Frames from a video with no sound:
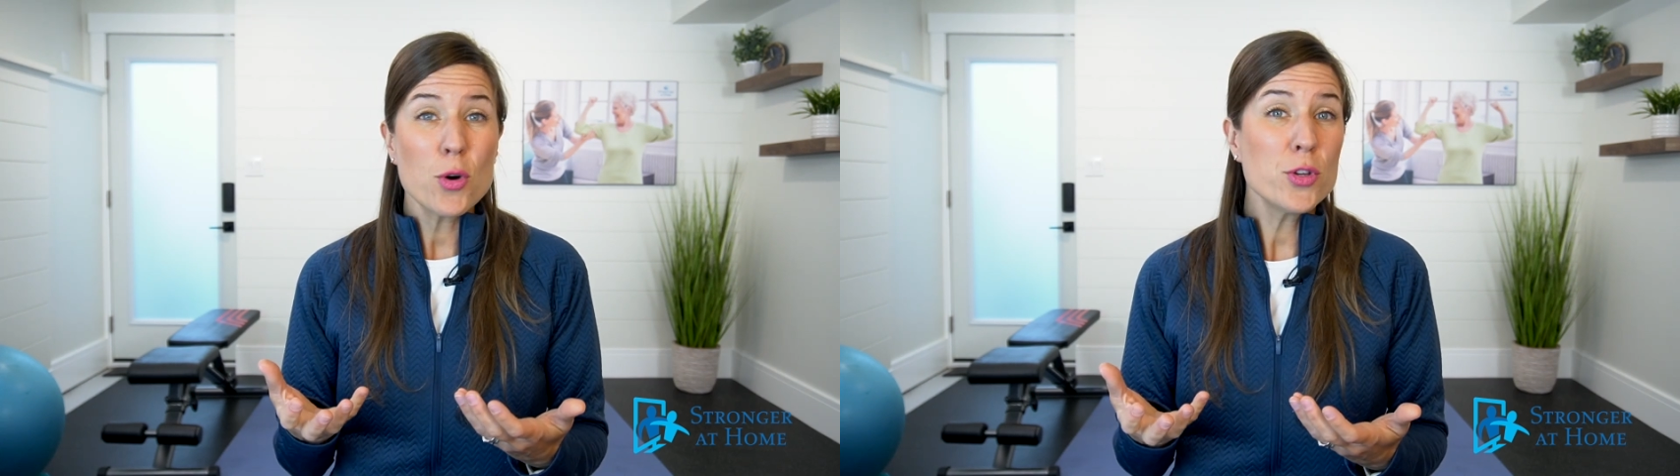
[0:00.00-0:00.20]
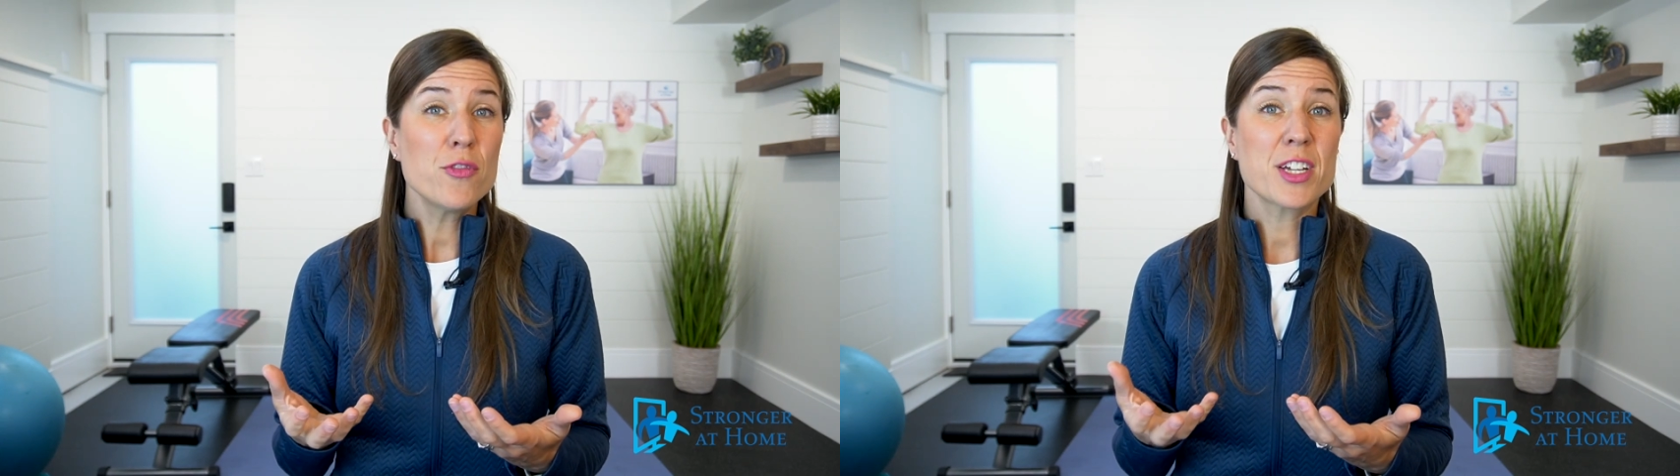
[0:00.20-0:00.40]

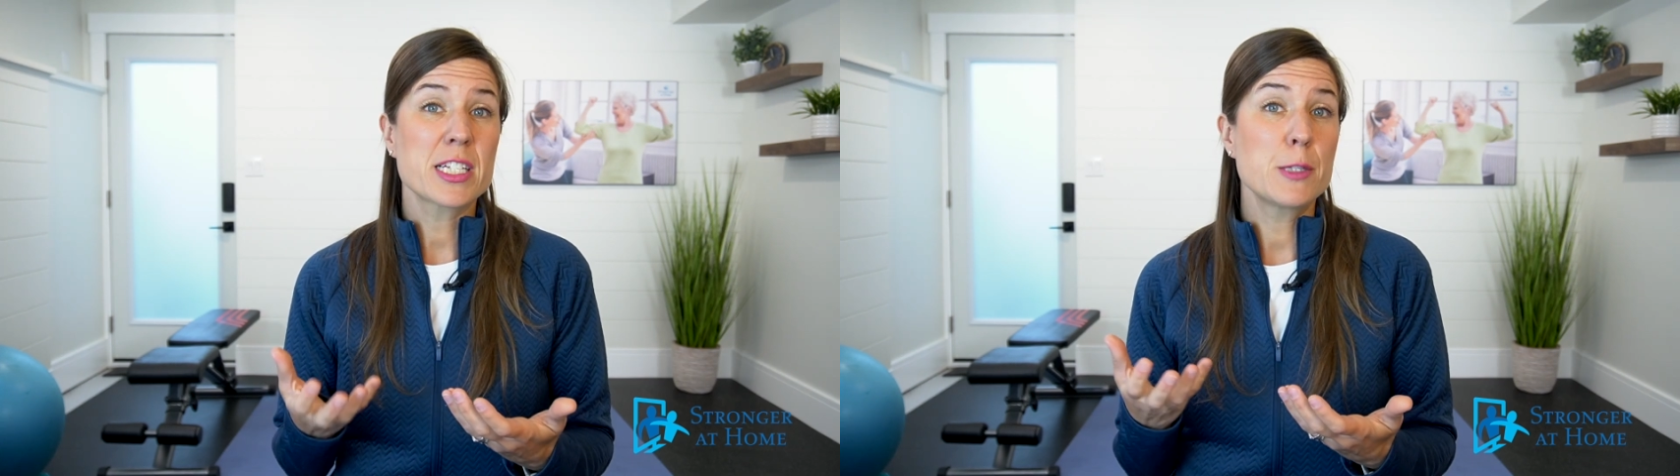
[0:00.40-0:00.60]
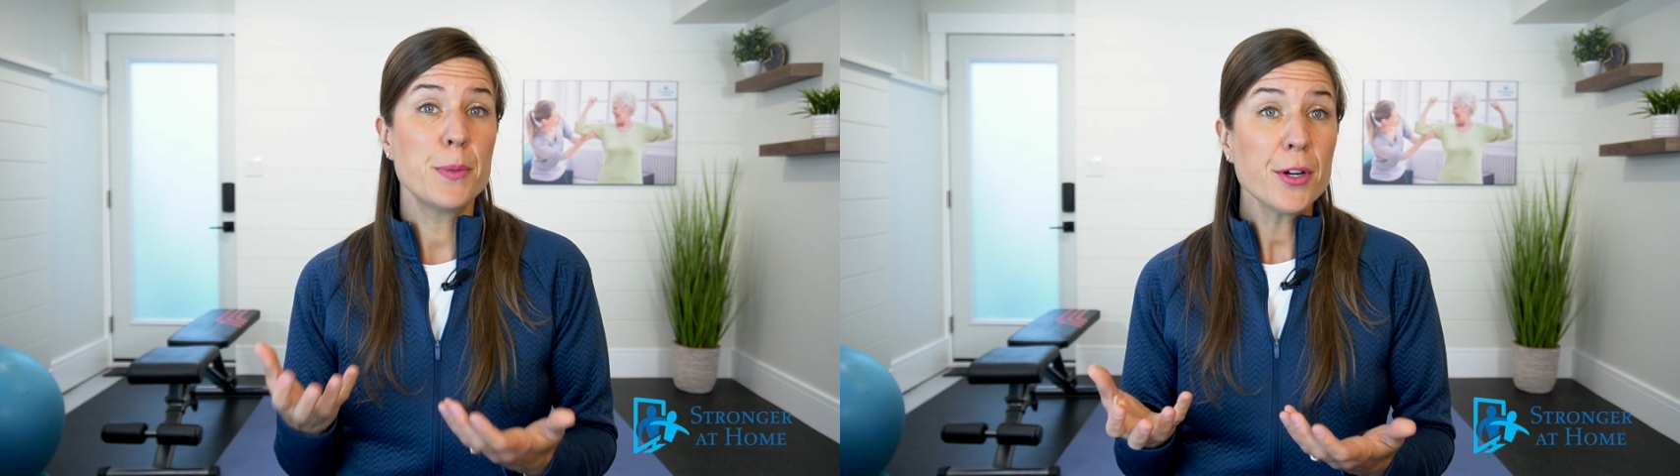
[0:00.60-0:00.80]
you've
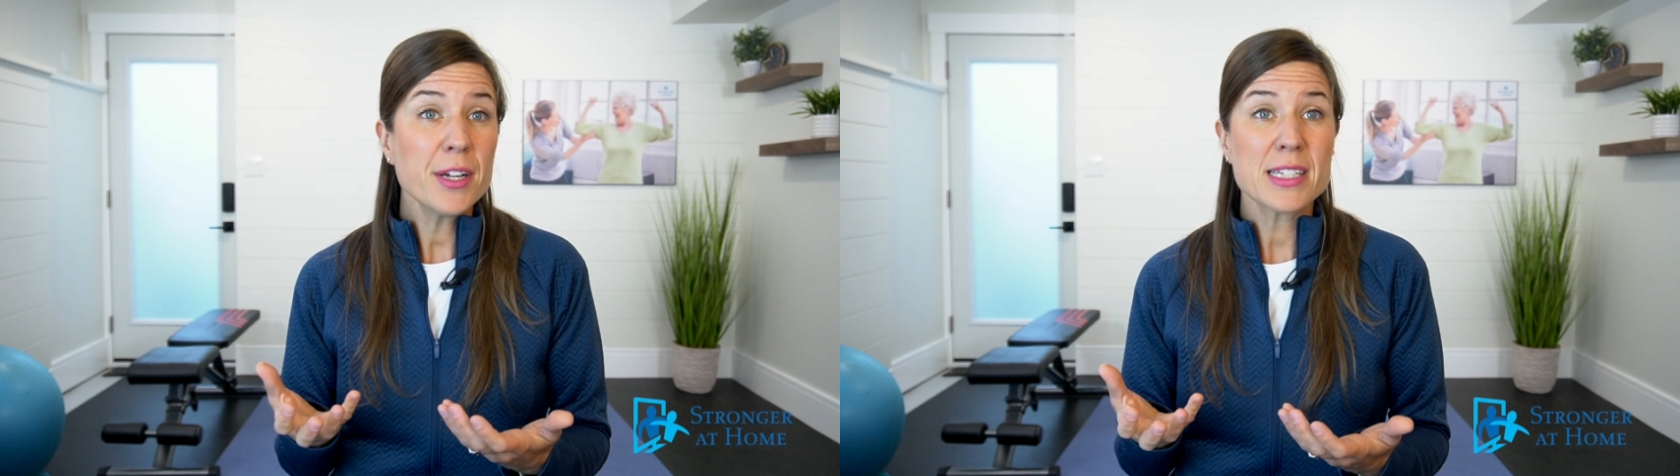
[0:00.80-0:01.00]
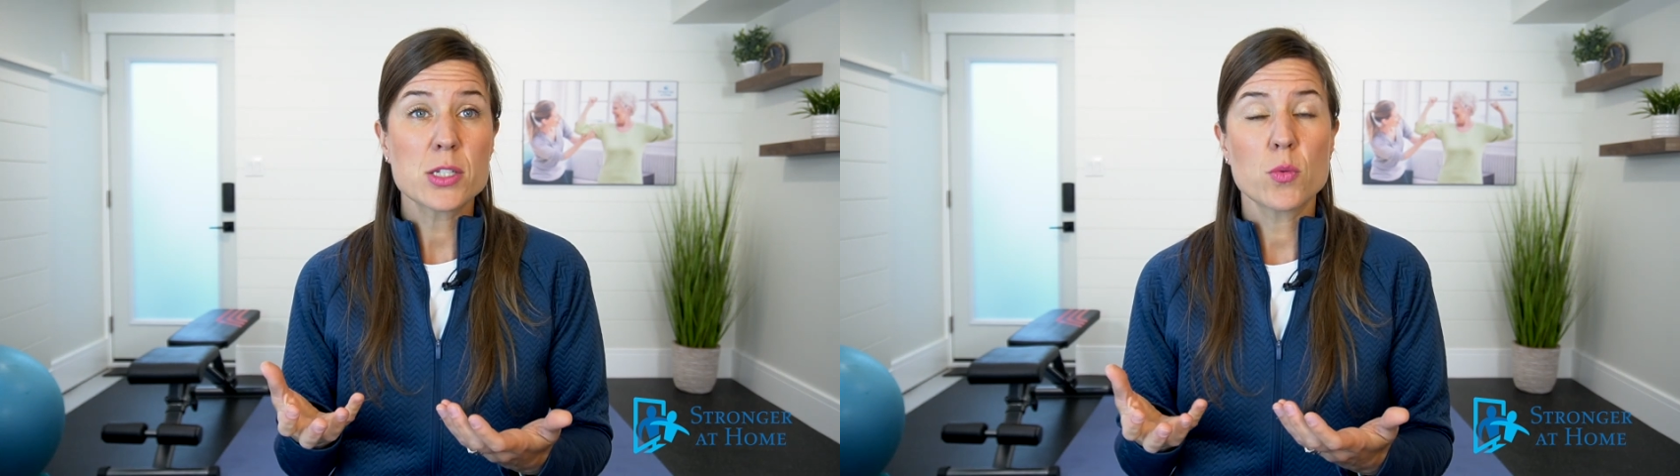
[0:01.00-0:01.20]

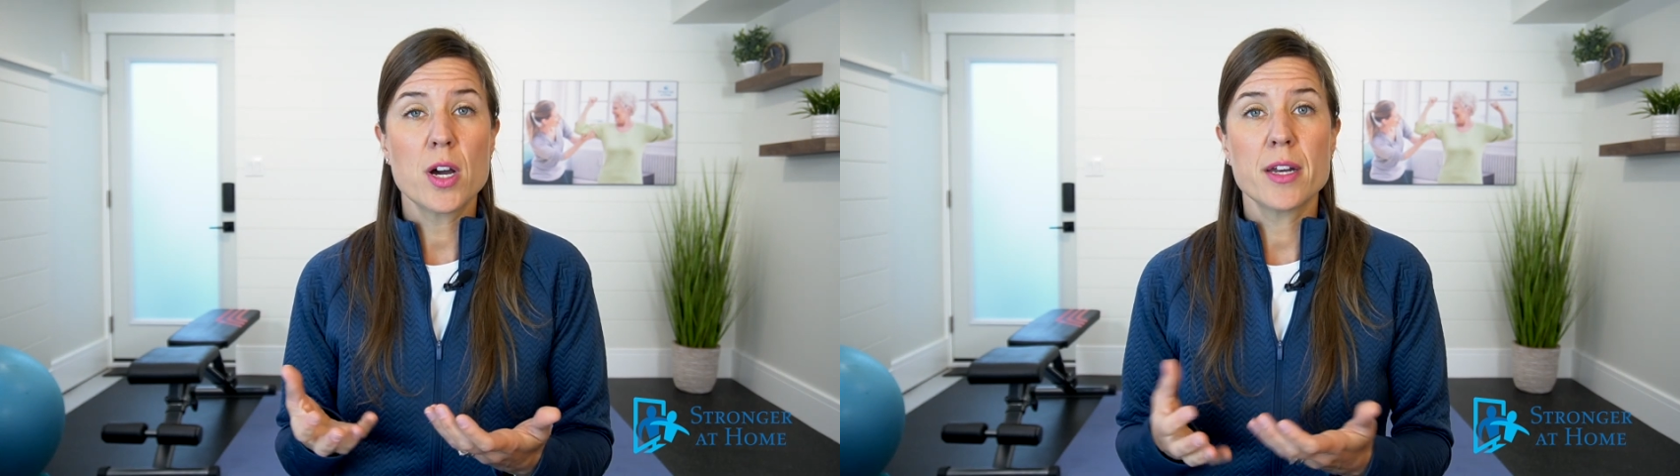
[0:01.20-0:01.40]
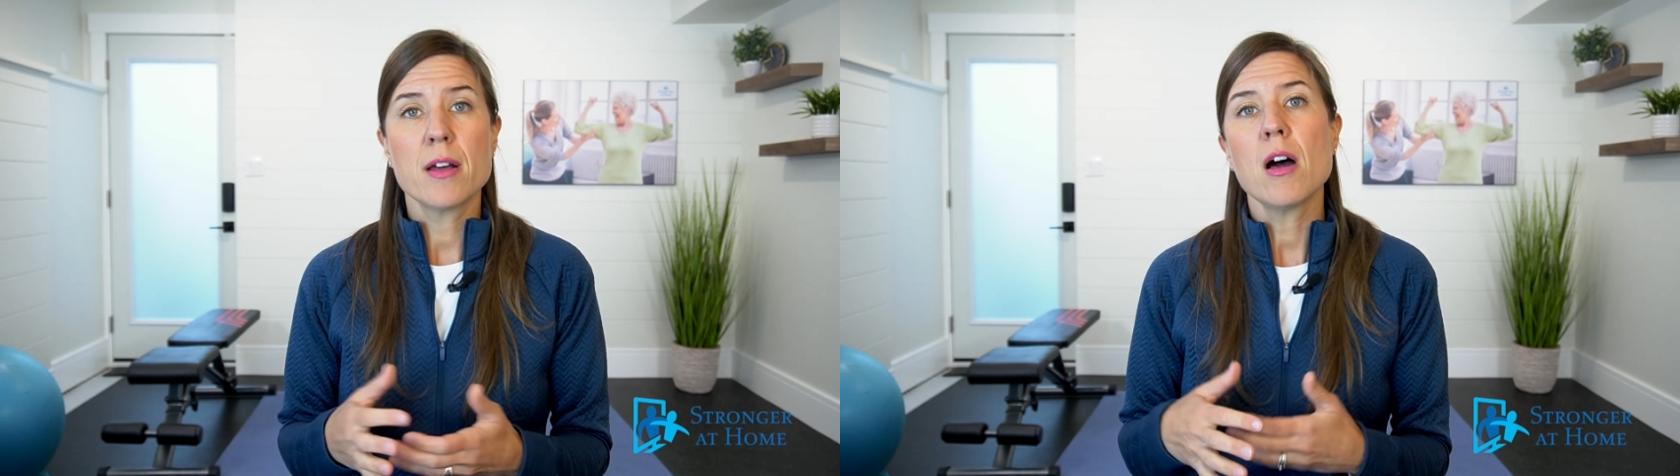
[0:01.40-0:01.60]
experienced
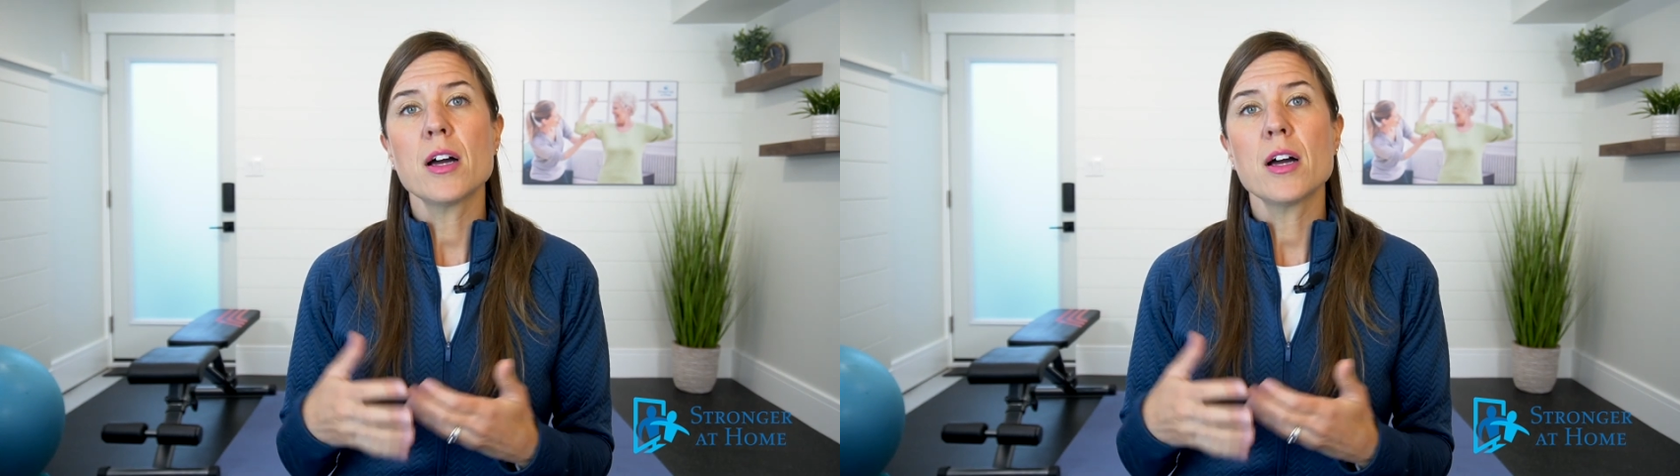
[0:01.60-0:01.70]
one